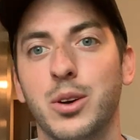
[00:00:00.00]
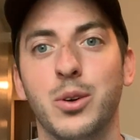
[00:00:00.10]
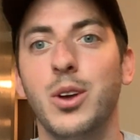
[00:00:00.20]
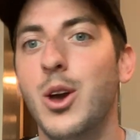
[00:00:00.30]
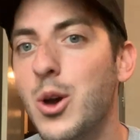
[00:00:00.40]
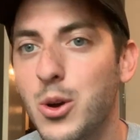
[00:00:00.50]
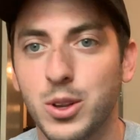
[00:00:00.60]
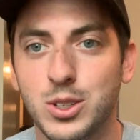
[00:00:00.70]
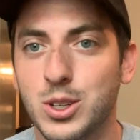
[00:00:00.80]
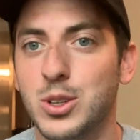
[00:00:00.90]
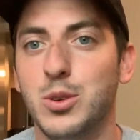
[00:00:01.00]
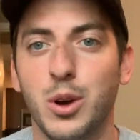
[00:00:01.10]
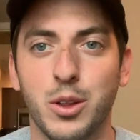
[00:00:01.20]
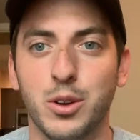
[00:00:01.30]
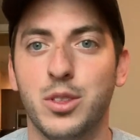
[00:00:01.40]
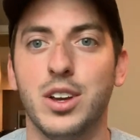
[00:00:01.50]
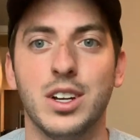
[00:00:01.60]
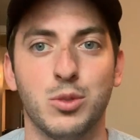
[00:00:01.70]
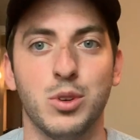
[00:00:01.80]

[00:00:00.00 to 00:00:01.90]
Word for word: to, to do other things,